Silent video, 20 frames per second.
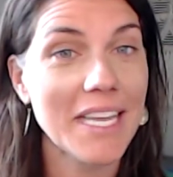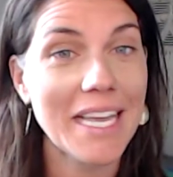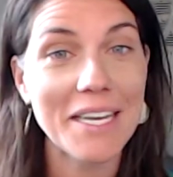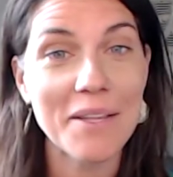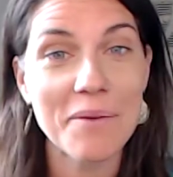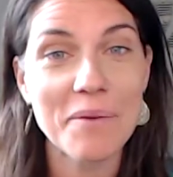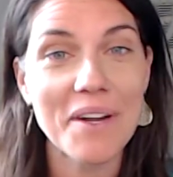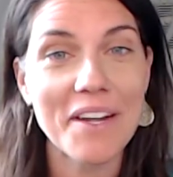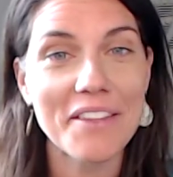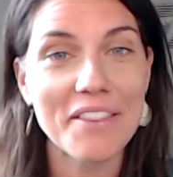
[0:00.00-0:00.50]

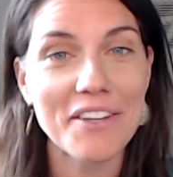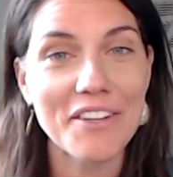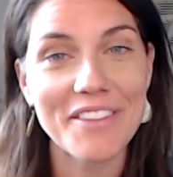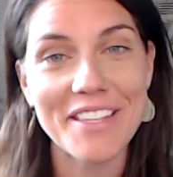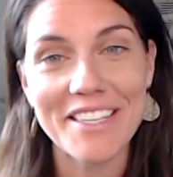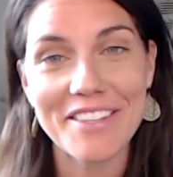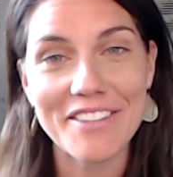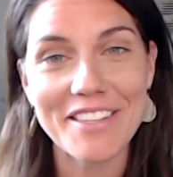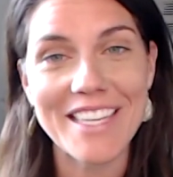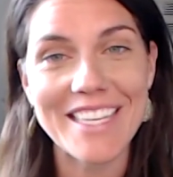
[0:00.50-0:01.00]
anywhere out there on the
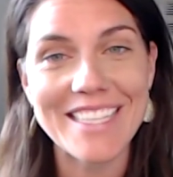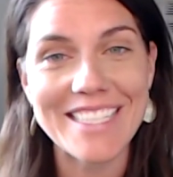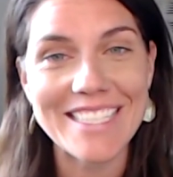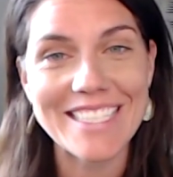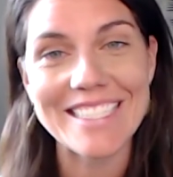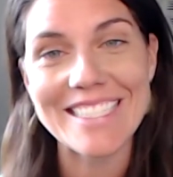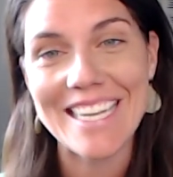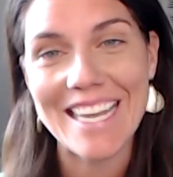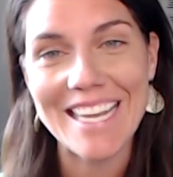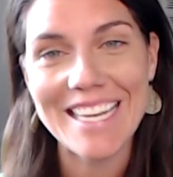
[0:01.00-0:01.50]
internet
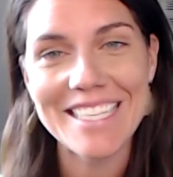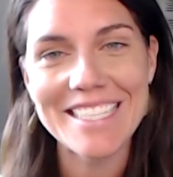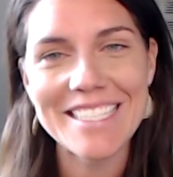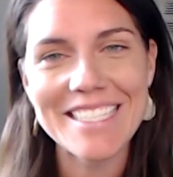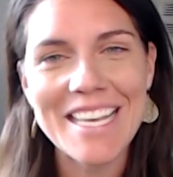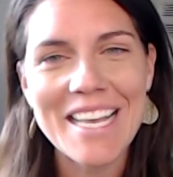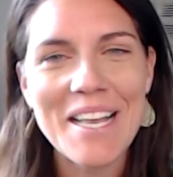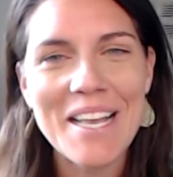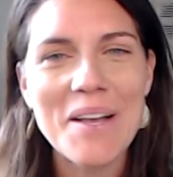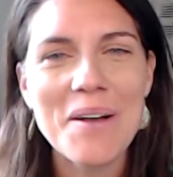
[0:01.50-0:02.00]
these days,
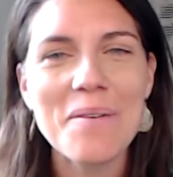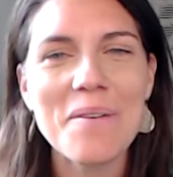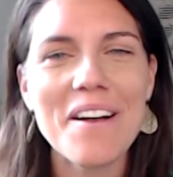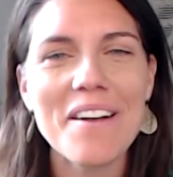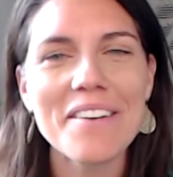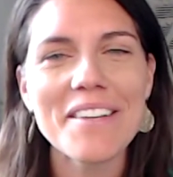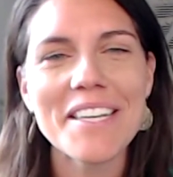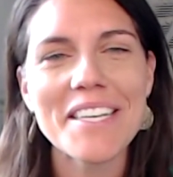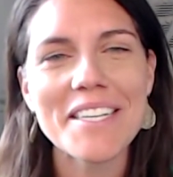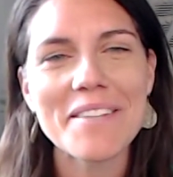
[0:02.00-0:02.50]
welcome.